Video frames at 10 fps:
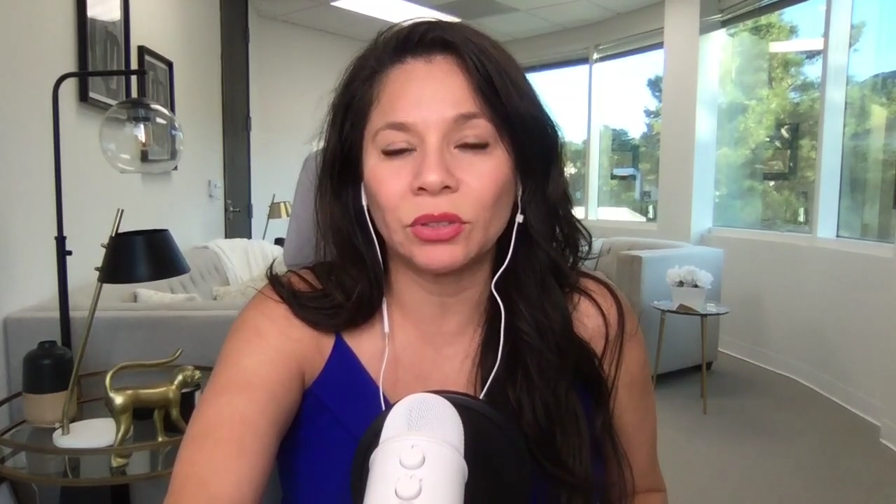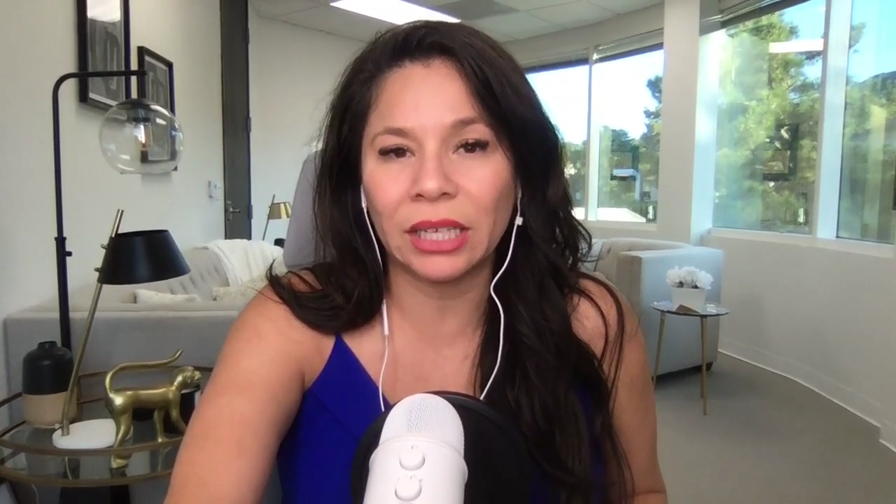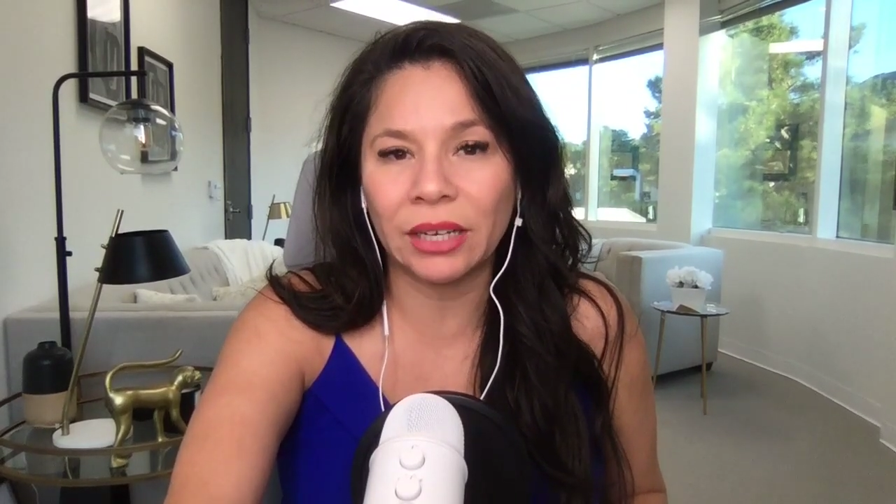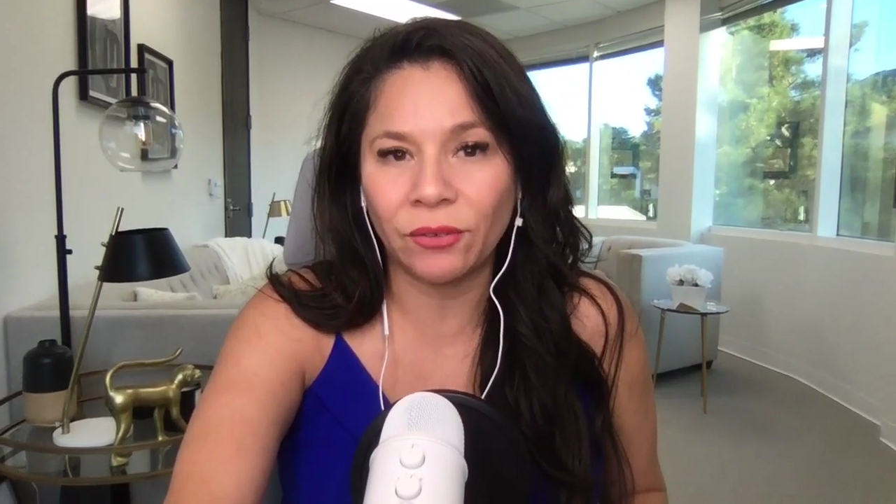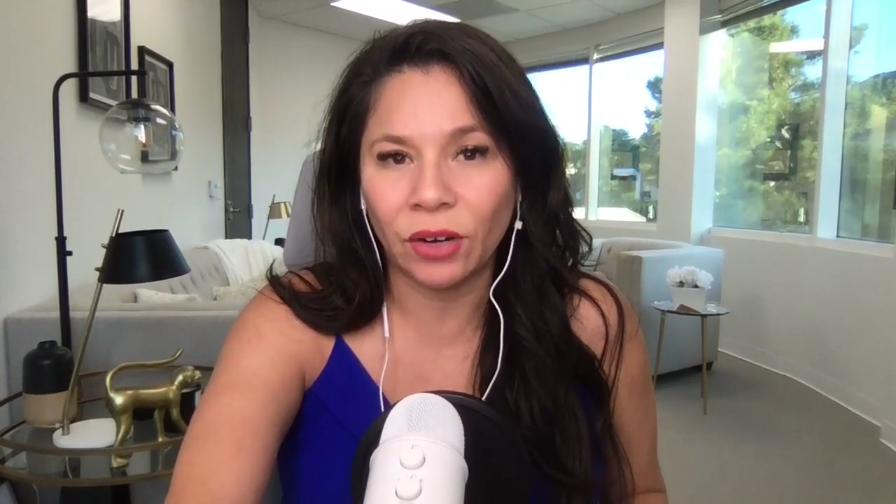
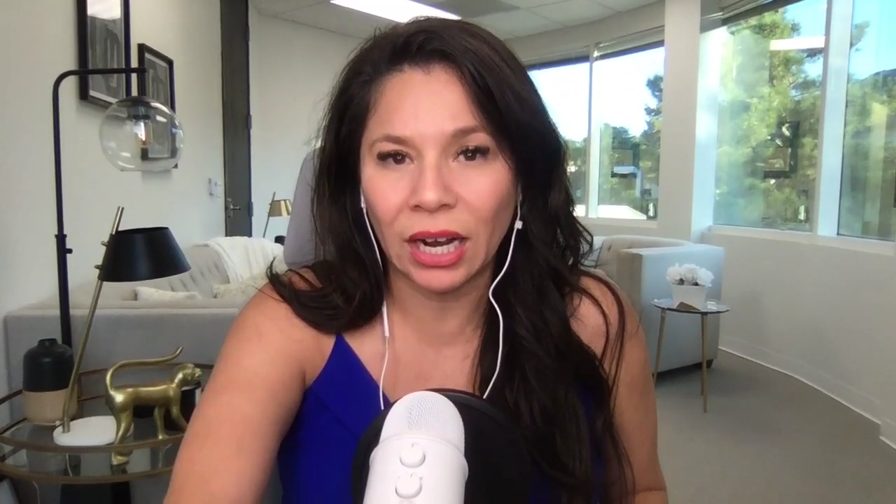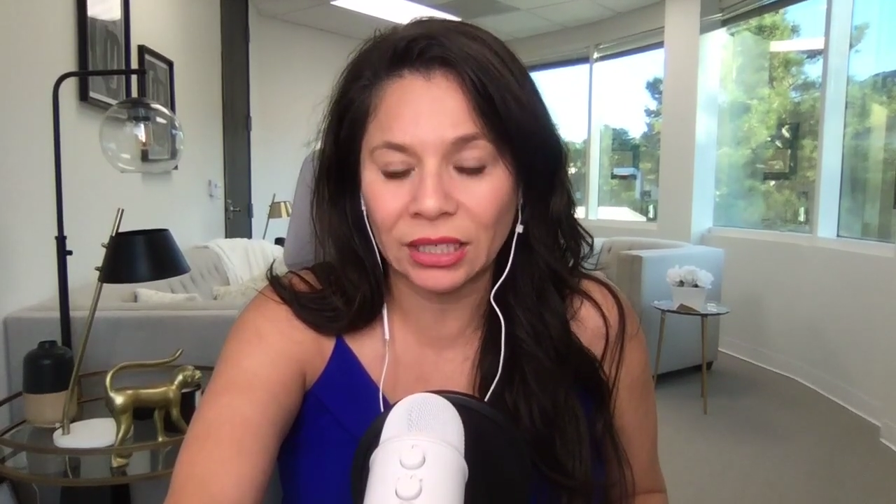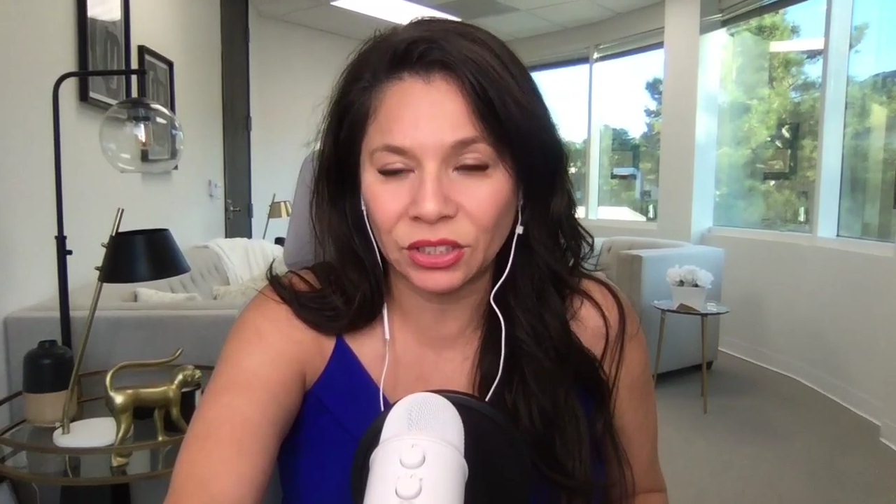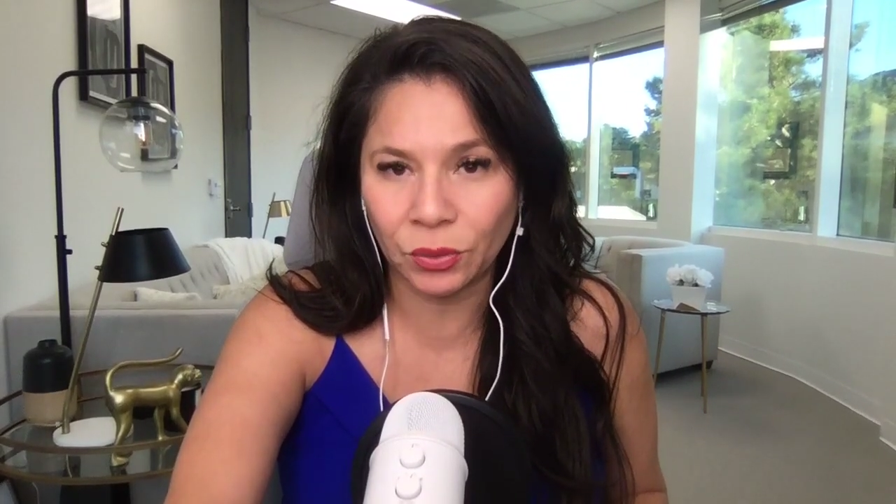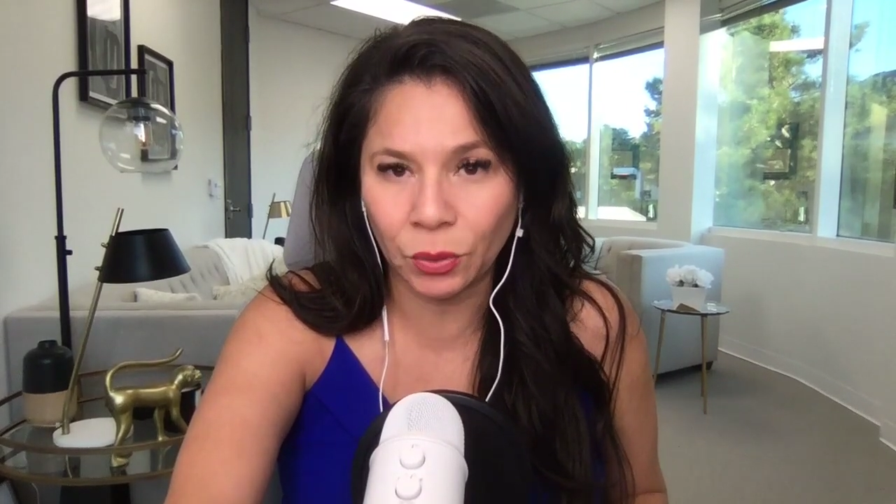day for high
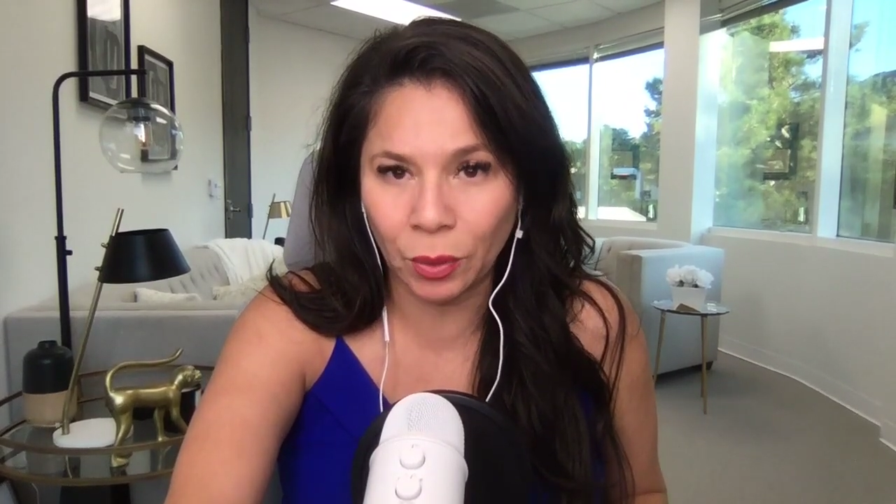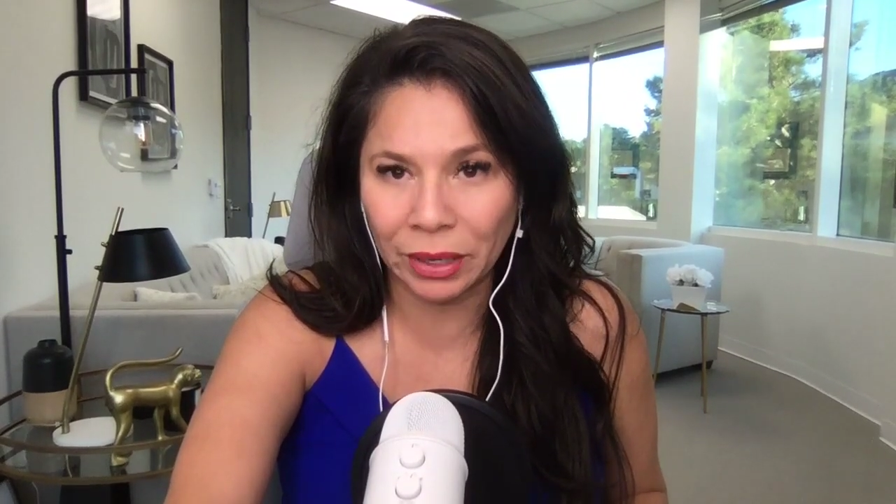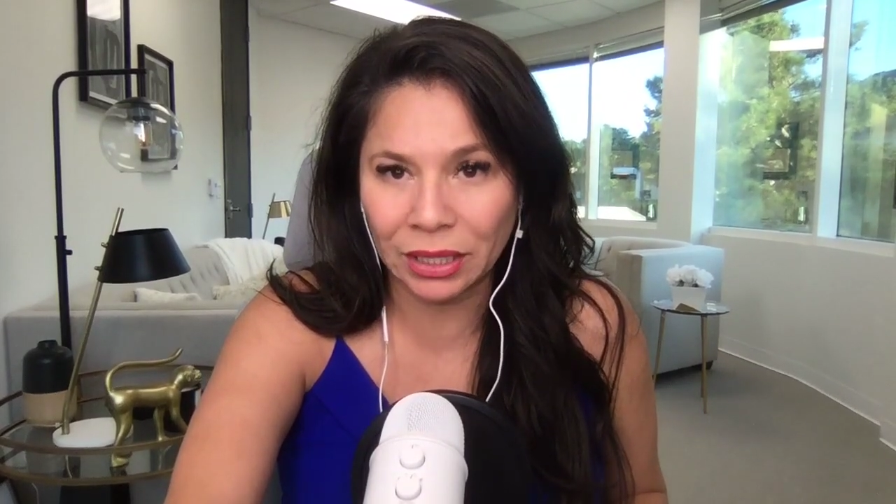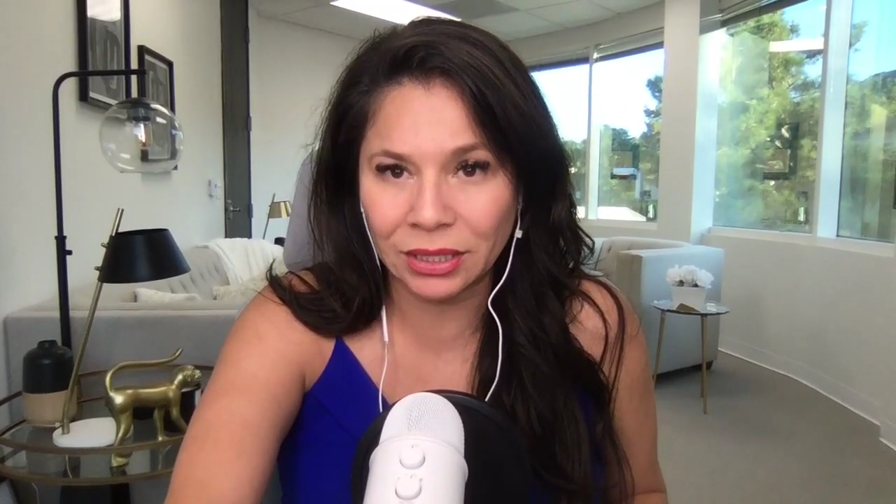achieving women